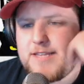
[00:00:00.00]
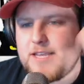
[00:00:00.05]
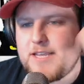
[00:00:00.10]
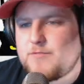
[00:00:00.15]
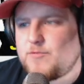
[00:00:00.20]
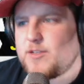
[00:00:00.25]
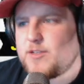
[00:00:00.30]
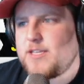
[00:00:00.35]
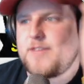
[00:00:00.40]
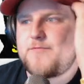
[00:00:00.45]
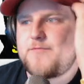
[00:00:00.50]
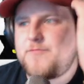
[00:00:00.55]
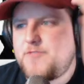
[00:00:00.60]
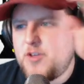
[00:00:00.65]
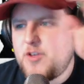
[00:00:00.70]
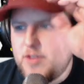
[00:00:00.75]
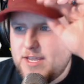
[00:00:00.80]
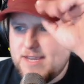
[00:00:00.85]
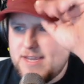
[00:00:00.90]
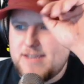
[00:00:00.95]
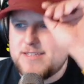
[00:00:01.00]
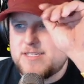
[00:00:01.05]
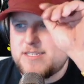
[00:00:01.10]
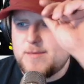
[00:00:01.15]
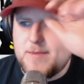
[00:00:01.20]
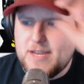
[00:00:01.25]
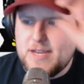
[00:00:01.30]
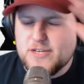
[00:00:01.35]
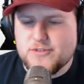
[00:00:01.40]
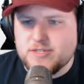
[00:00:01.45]
really filling
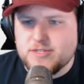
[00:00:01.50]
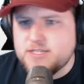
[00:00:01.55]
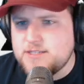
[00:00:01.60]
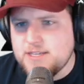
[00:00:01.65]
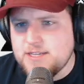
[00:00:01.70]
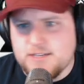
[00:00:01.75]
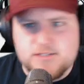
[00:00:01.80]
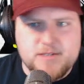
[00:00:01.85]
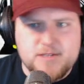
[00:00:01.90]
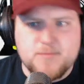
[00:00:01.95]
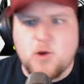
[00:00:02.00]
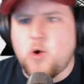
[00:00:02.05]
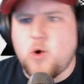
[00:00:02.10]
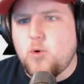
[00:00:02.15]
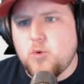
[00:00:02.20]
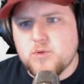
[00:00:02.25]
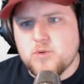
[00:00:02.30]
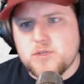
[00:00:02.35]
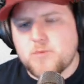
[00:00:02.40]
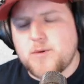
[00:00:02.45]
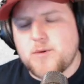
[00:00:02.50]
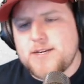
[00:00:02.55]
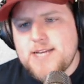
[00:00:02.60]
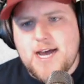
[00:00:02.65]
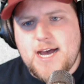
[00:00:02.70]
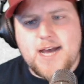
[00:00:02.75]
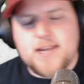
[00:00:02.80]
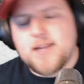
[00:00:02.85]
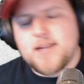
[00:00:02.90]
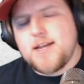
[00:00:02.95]
some interest, like some holes or
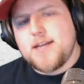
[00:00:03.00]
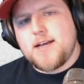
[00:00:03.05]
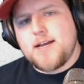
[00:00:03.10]
whatnot,